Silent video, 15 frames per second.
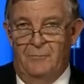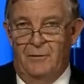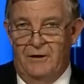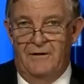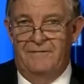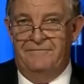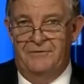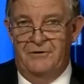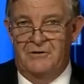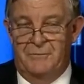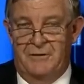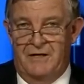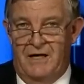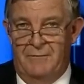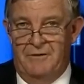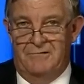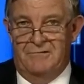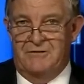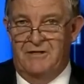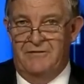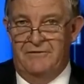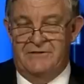When I first became
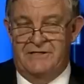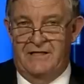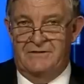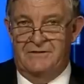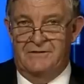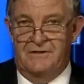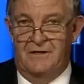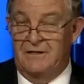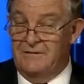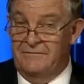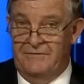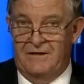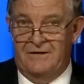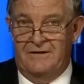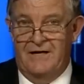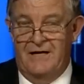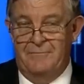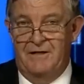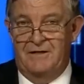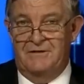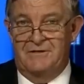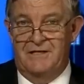interested in this exercise, in fact, I
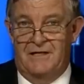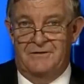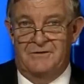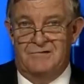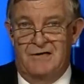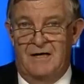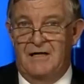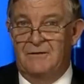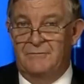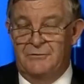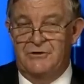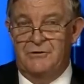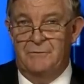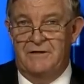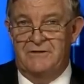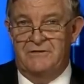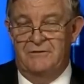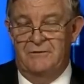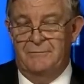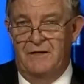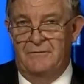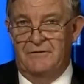came back to South Australia, which you
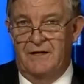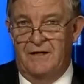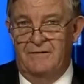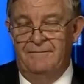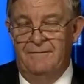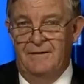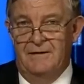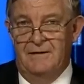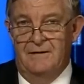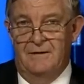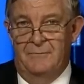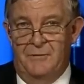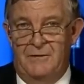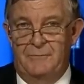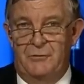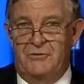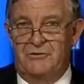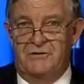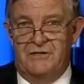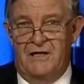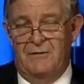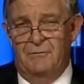mentioned a moment ago, and people
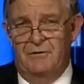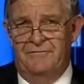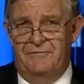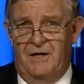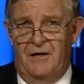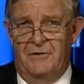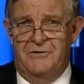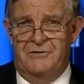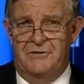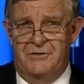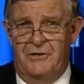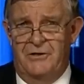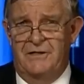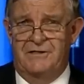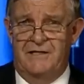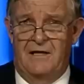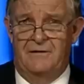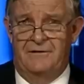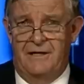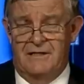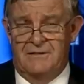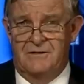used to say, well, if the host is earning
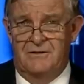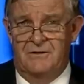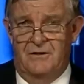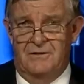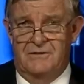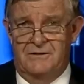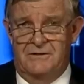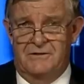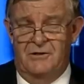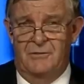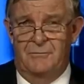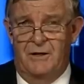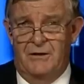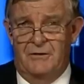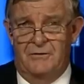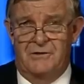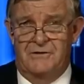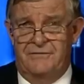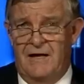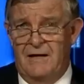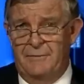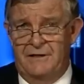$10,000 a turbine on
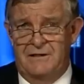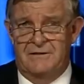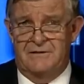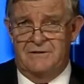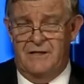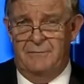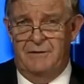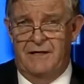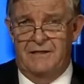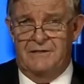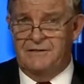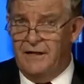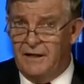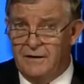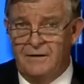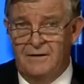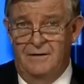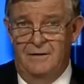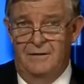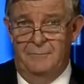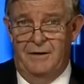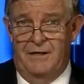his farm, he doesn't seem to get sick,
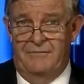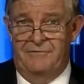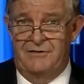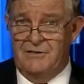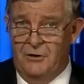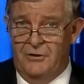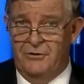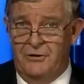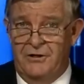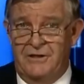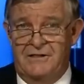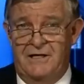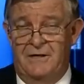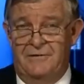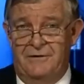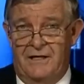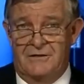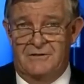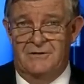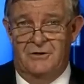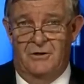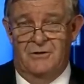but if he's not earning
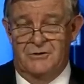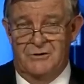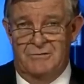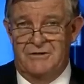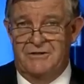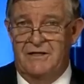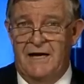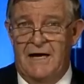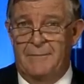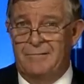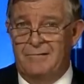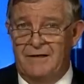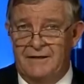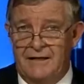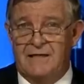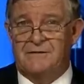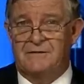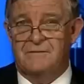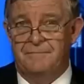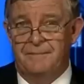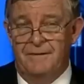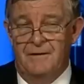$10,000 or he's a neighbour, he
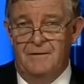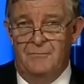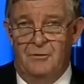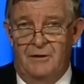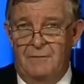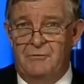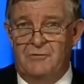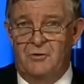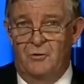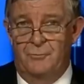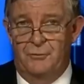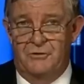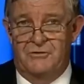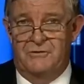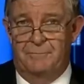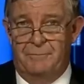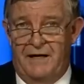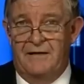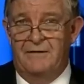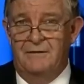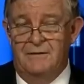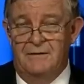does. Well, that was all put to
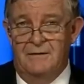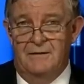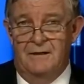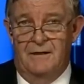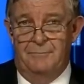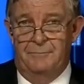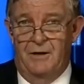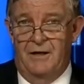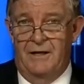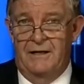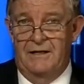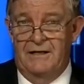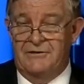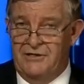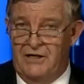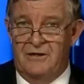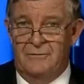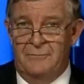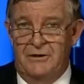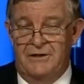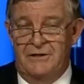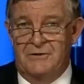bed by a
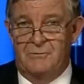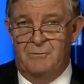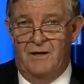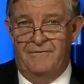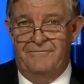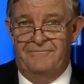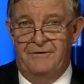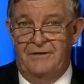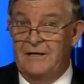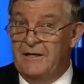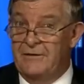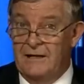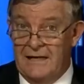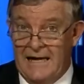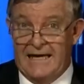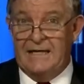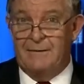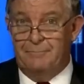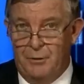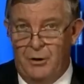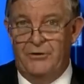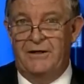gentleman and his wife near the
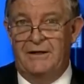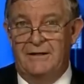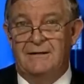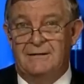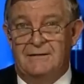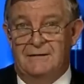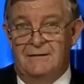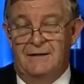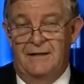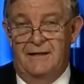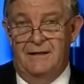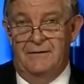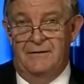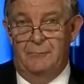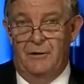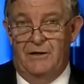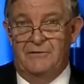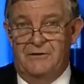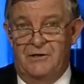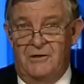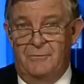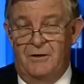Lake Bonnie
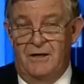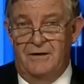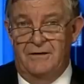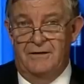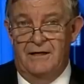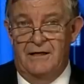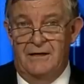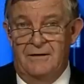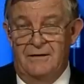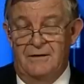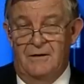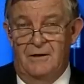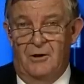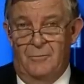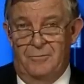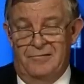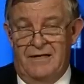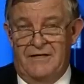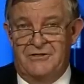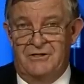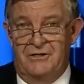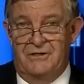wind turbine
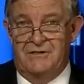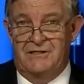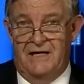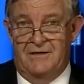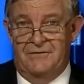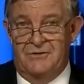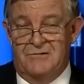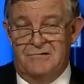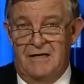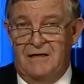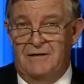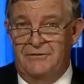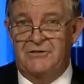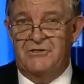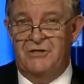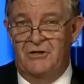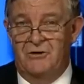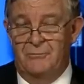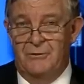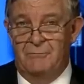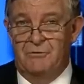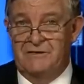operation in South Australia. This
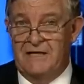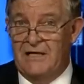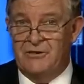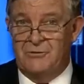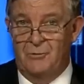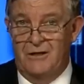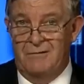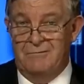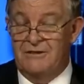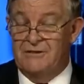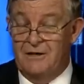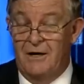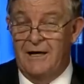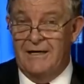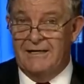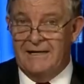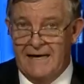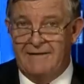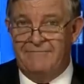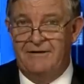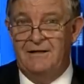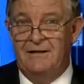gentleman was actually retired
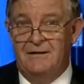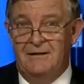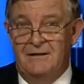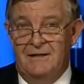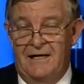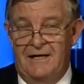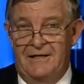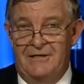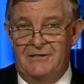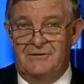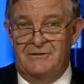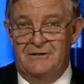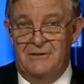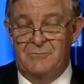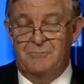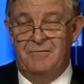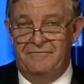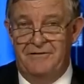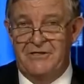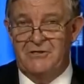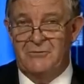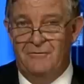Navy, and his
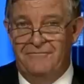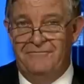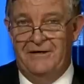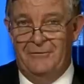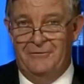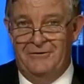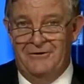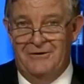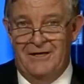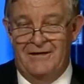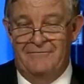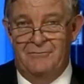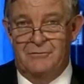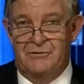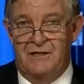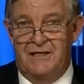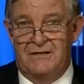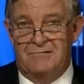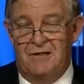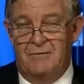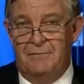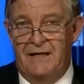professional field in the Navy was
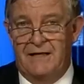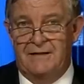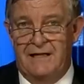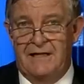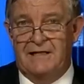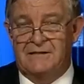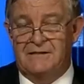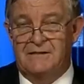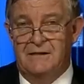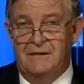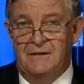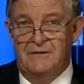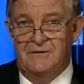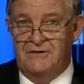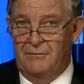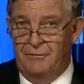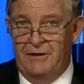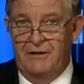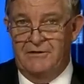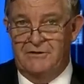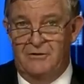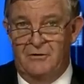electromagnetics. So
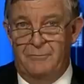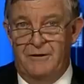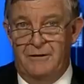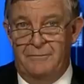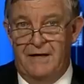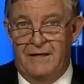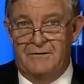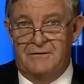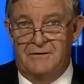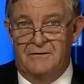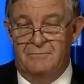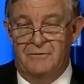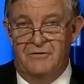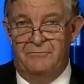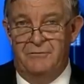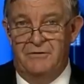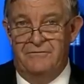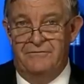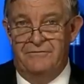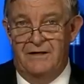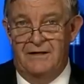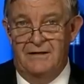he knows a little bit about the
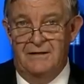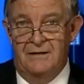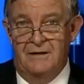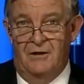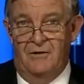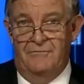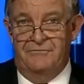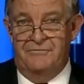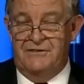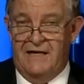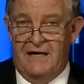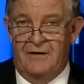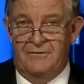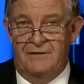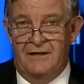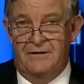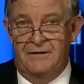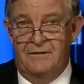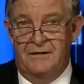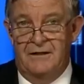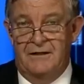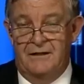movement of sound and
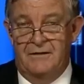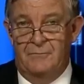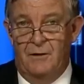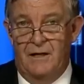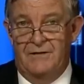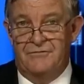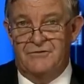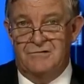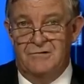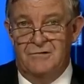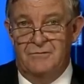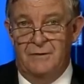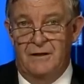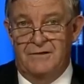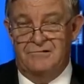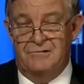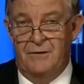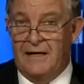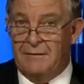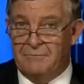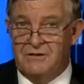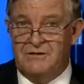other waves through
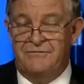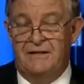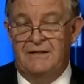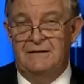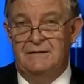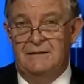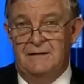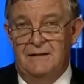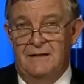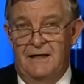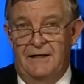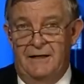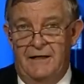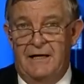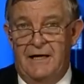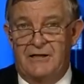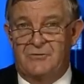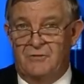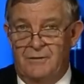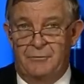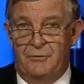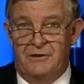atmosphere. And he
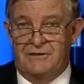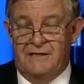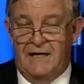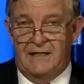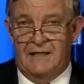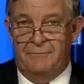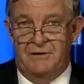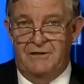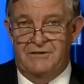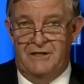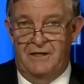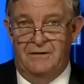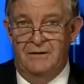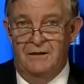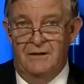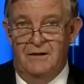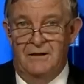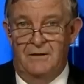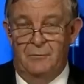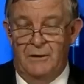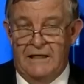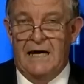actually put his hand up and he said,
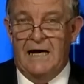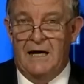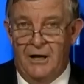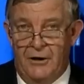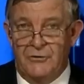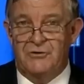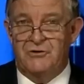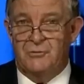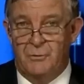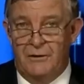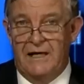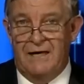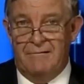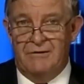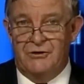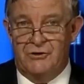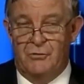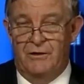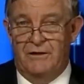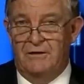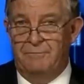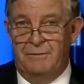we are hosts, we are
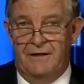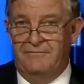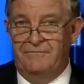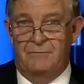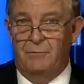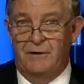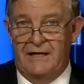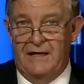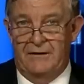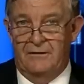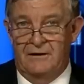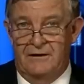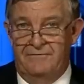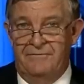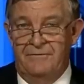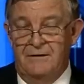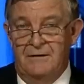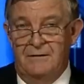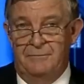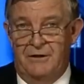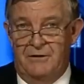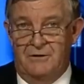enjoying the benefit, we cannot live
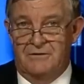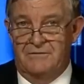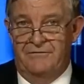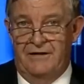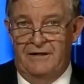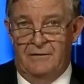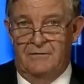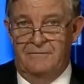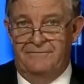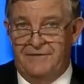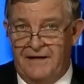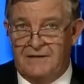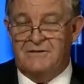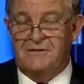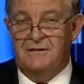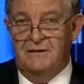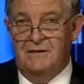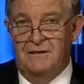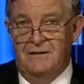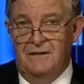because of the health effects.